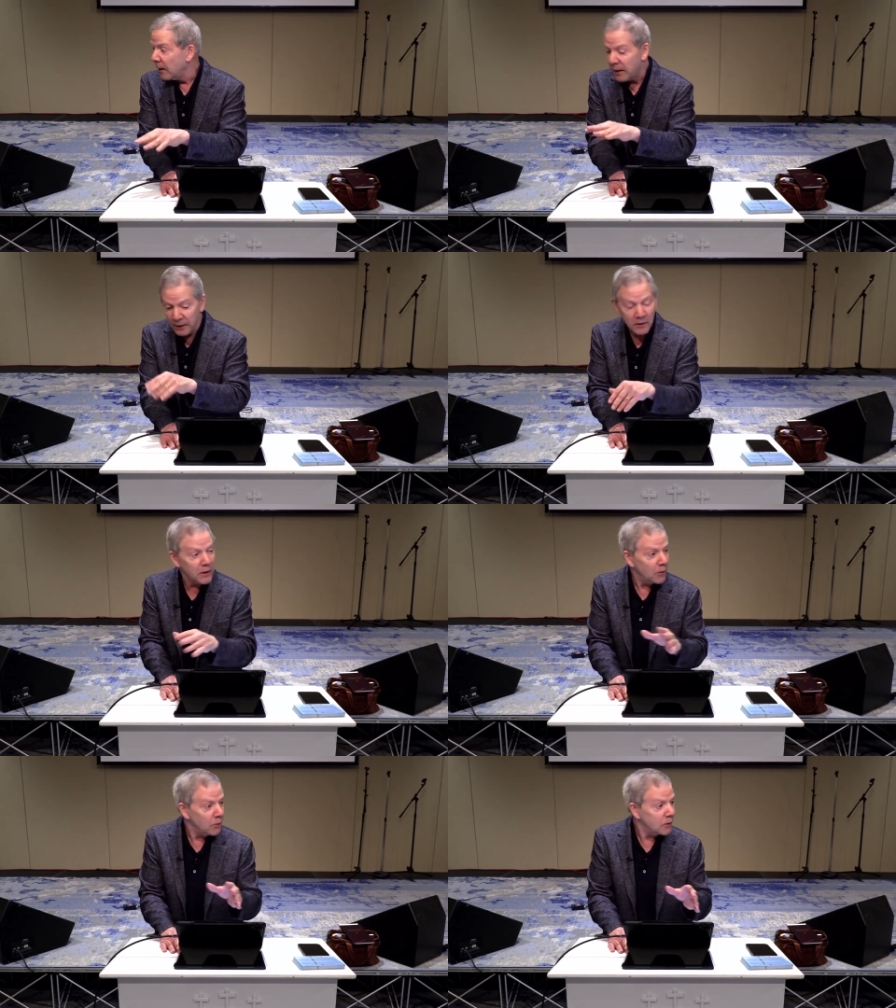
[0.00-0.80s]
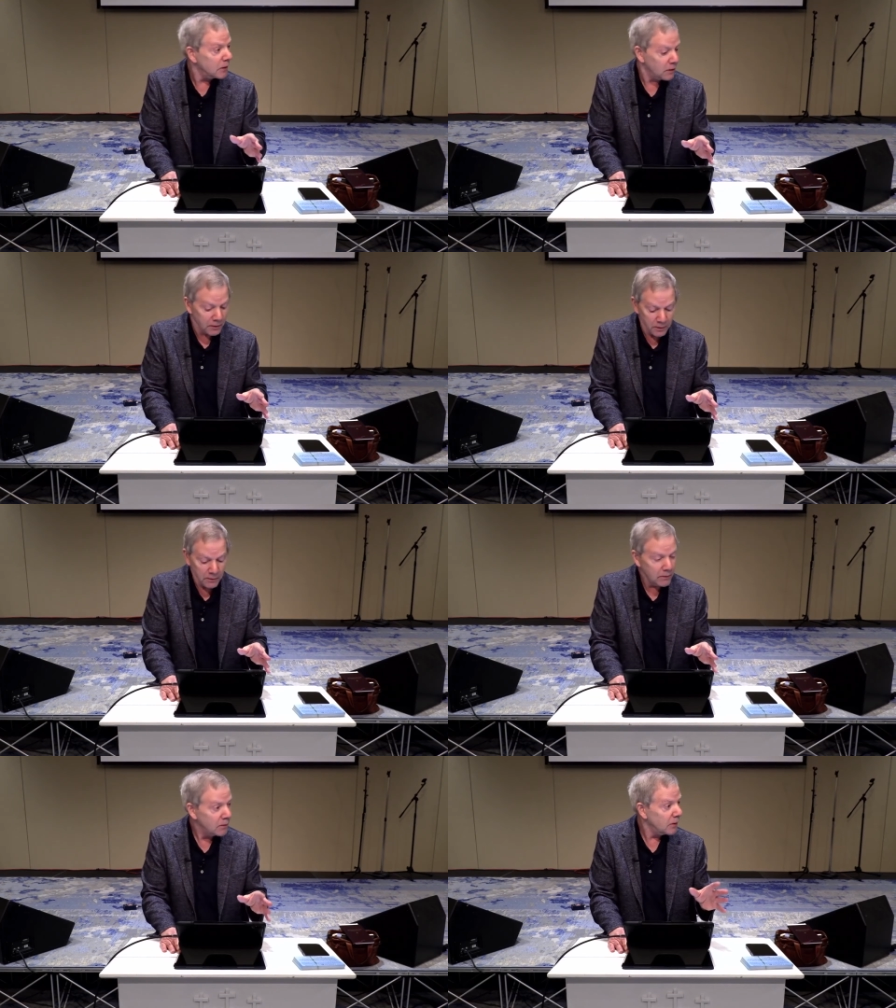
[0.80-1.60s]
That's kenosis.
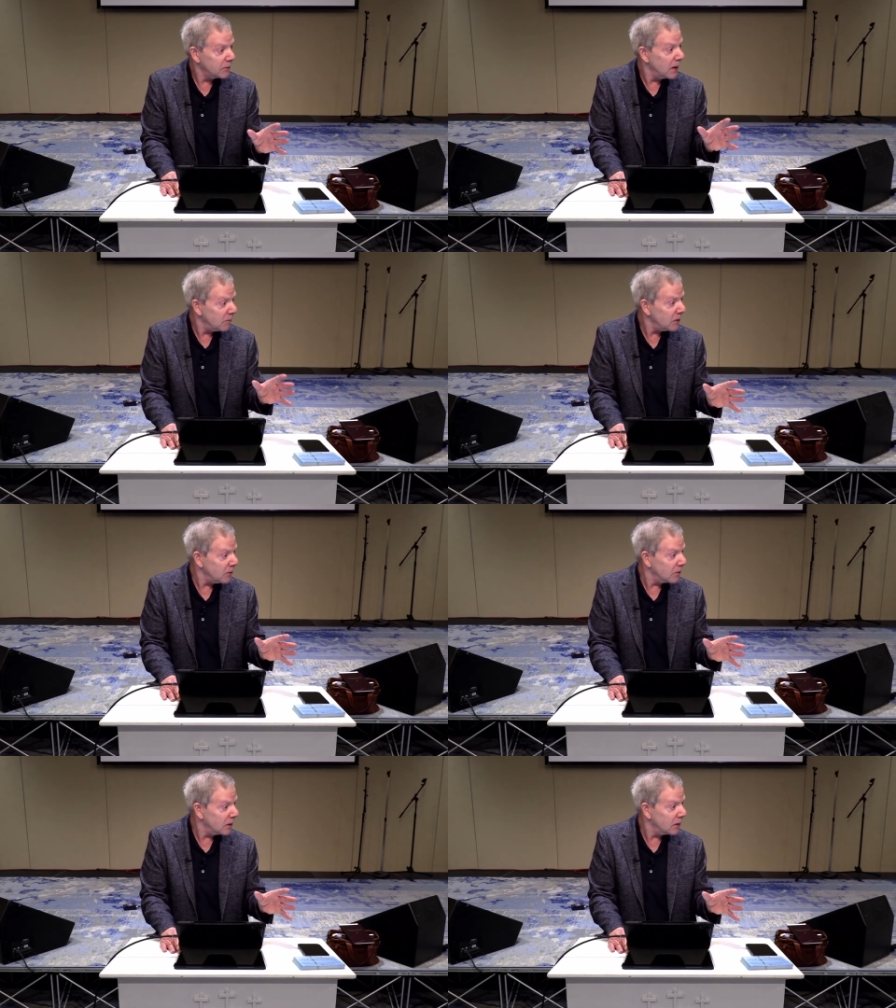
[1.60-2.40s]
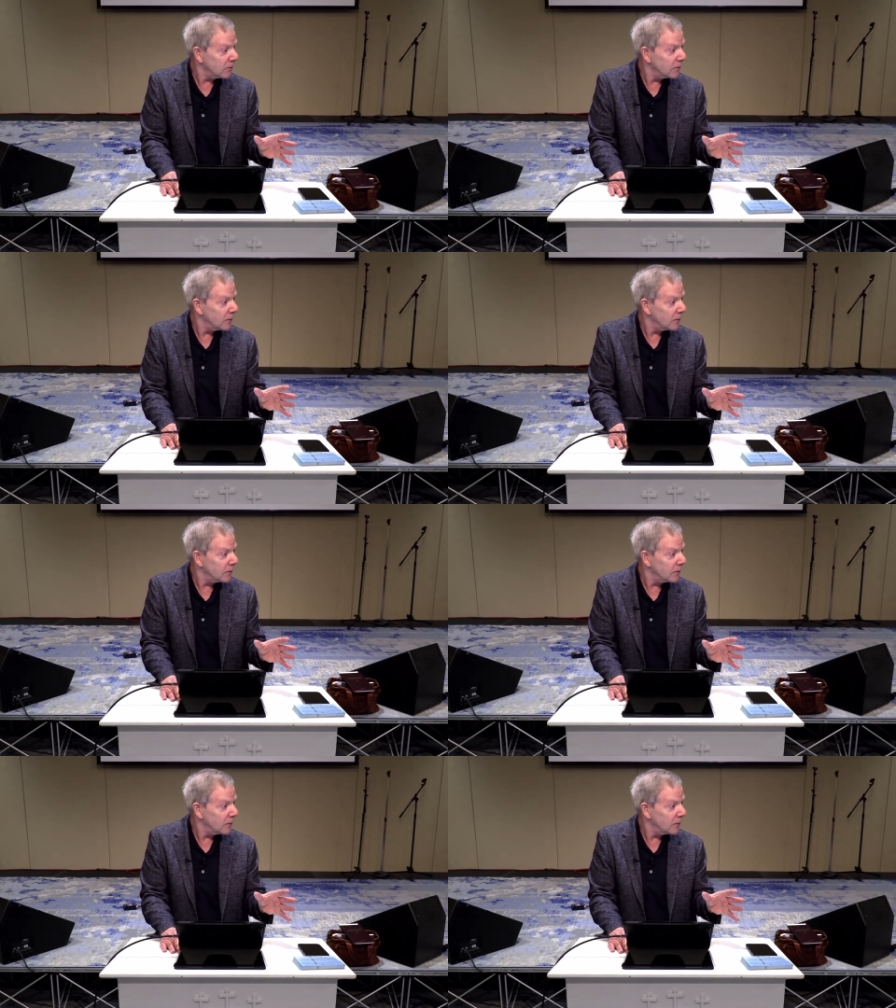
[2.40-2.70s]
You have to empty yourself.